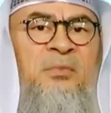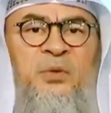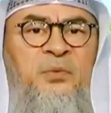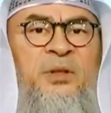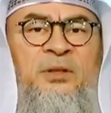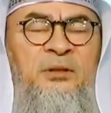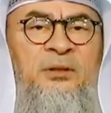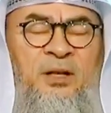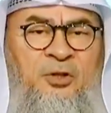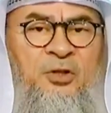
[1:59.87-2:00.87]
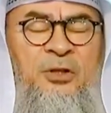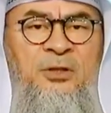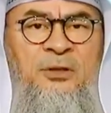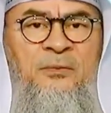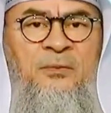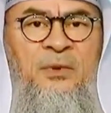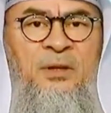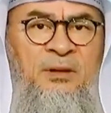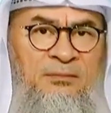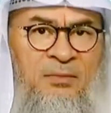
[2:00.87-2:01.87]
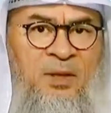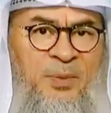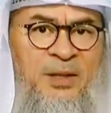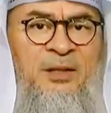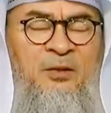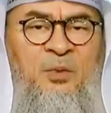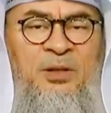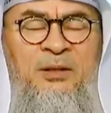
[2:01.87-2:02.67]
different cultures, depending on